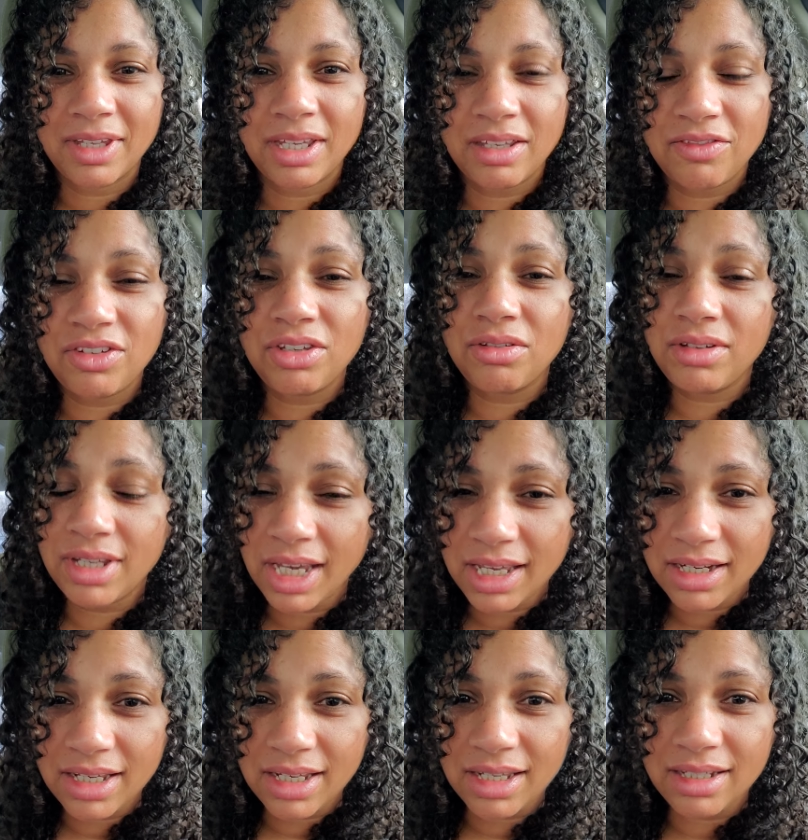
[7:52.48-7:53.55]
And if you
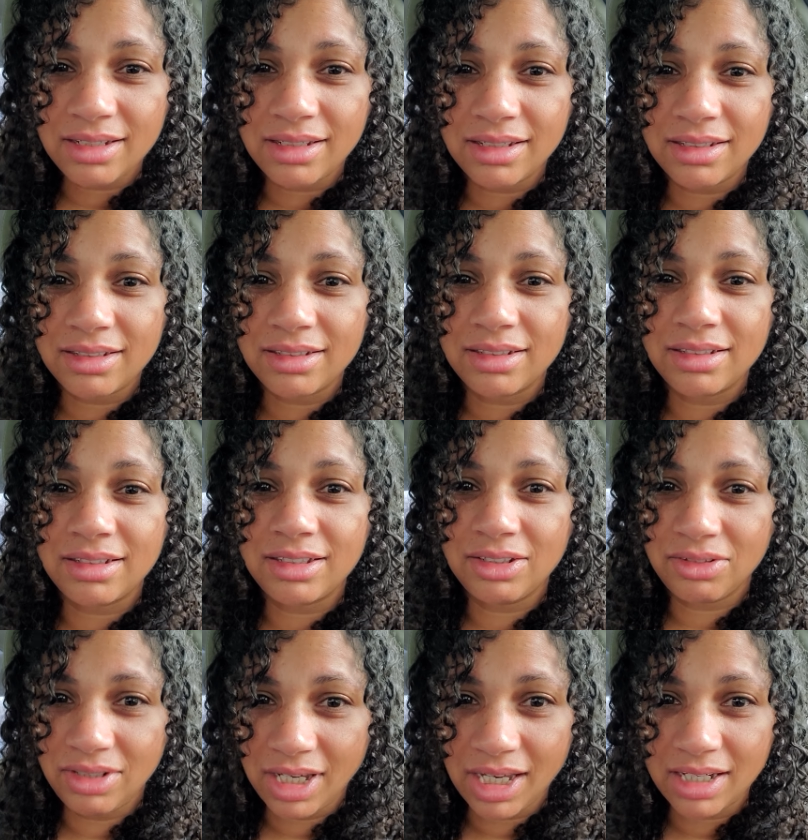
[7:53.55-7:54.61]
get it,
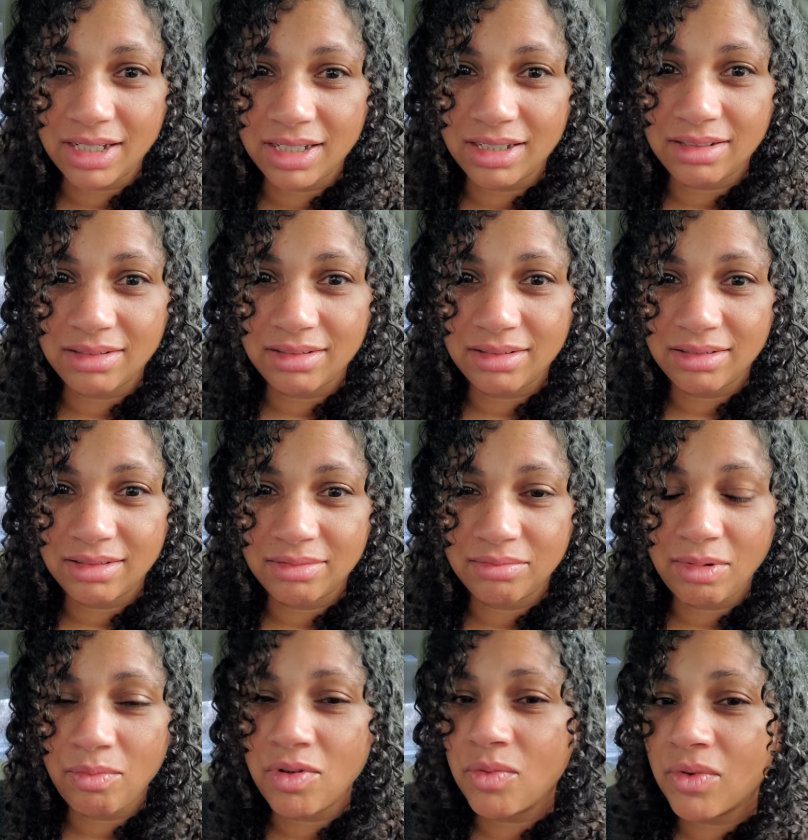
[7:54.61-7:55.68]
you get it.
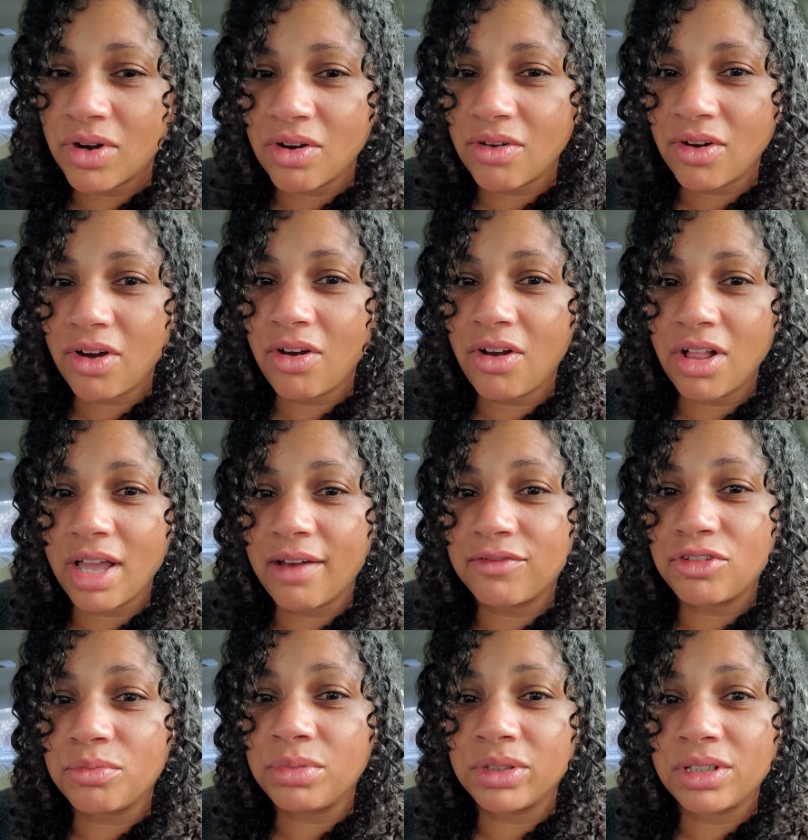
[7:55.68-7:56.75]
Maybe we don't all
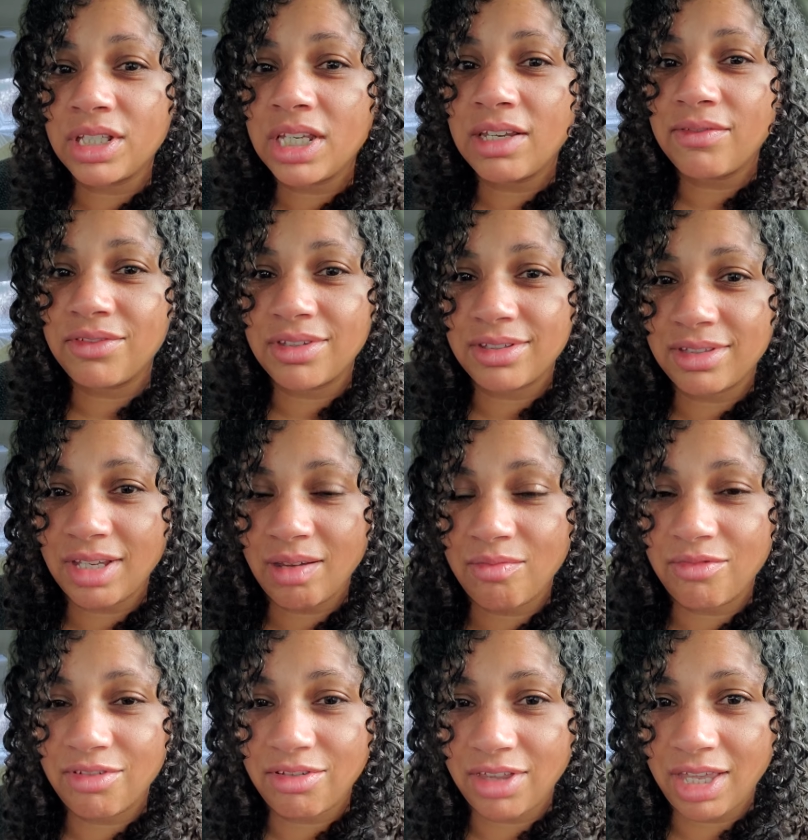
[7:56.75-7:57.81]
have to believe the
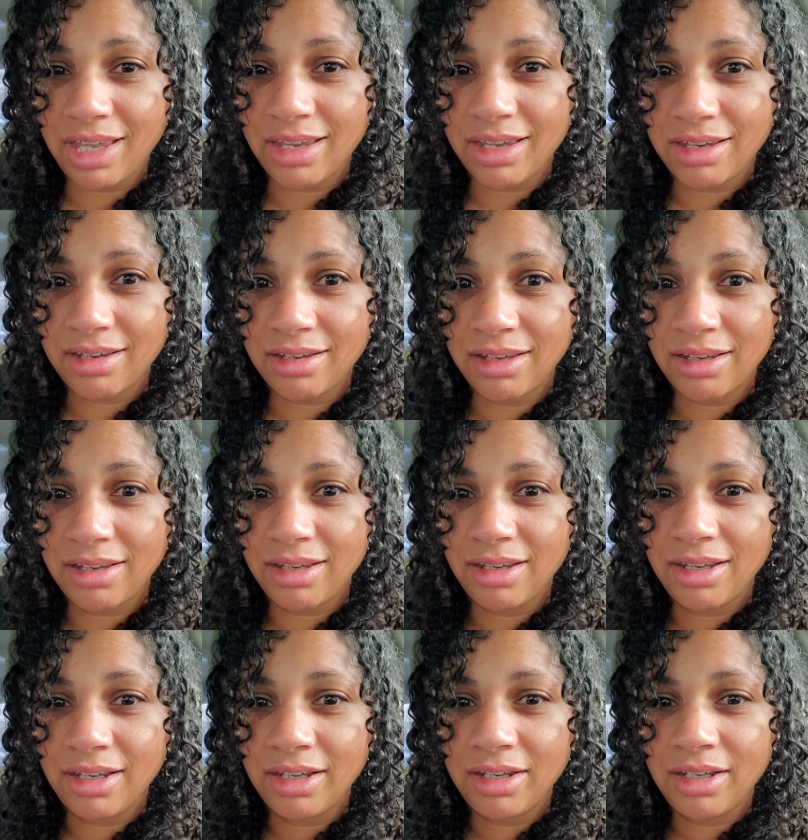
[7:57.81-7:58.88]
same thing
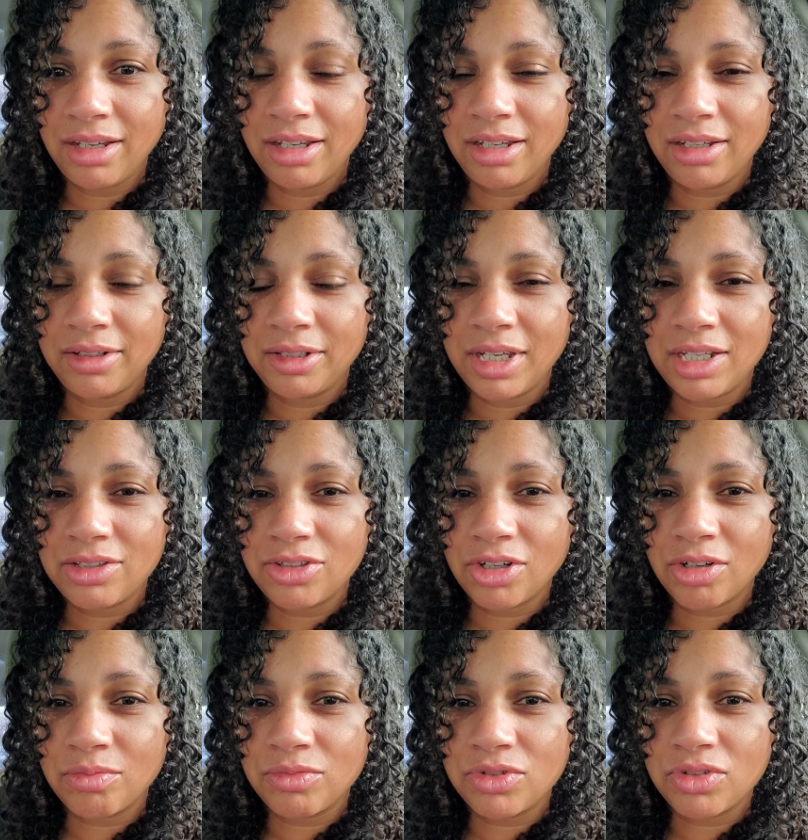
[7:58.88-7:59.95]
in
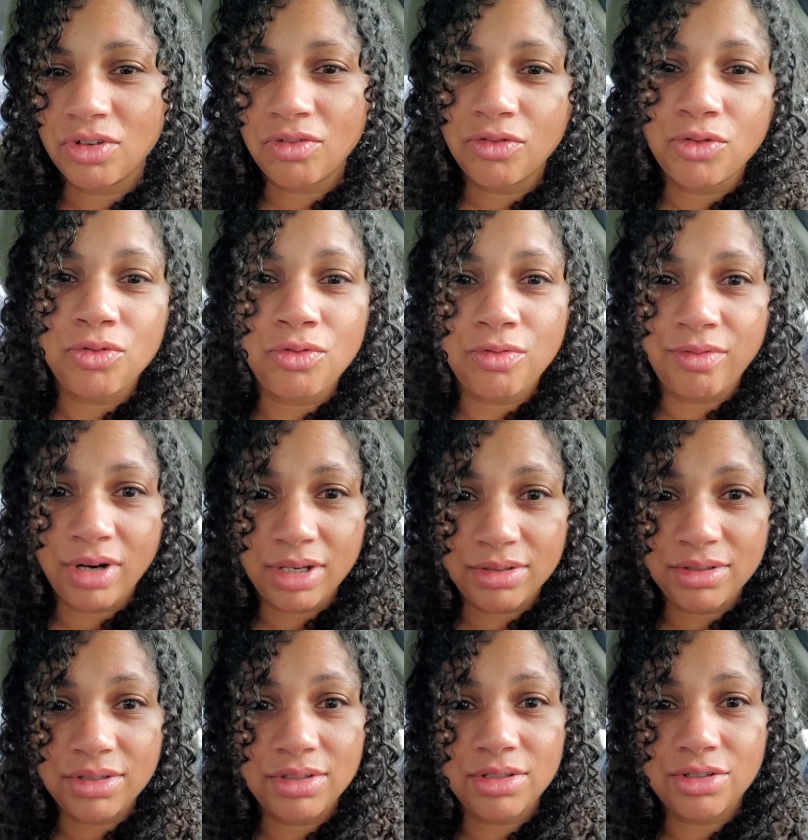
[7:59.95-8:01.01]
terms of who
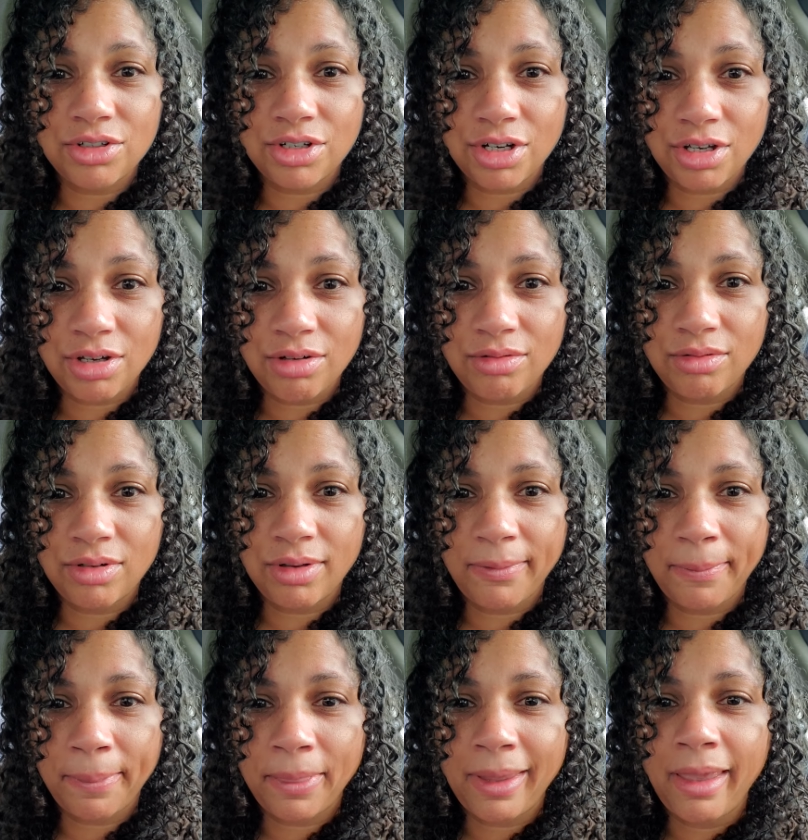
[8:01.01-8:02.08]
runs the show,
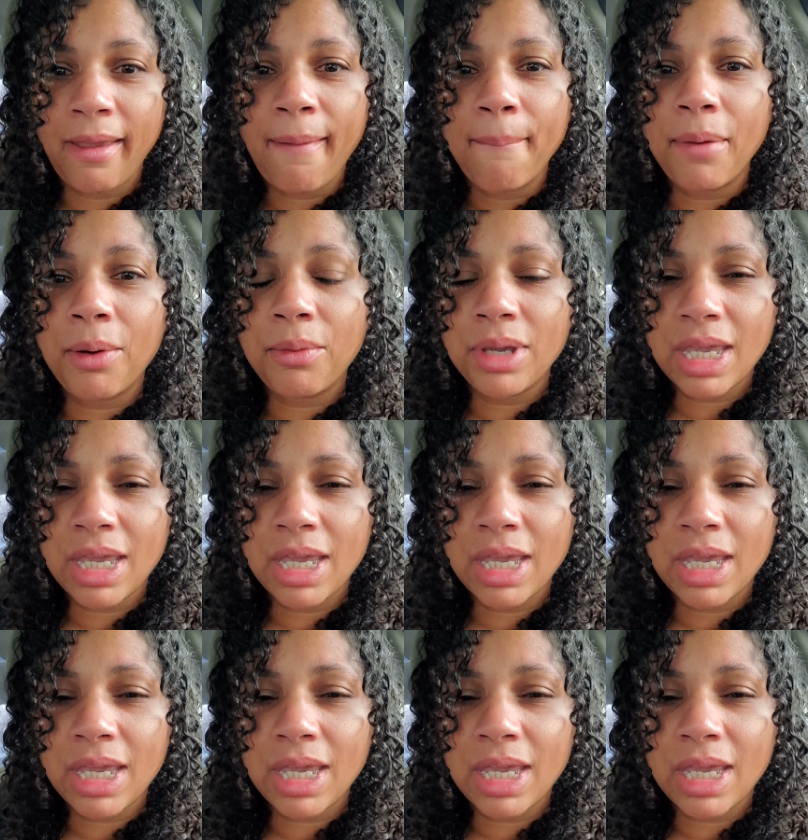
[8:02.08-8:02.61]
but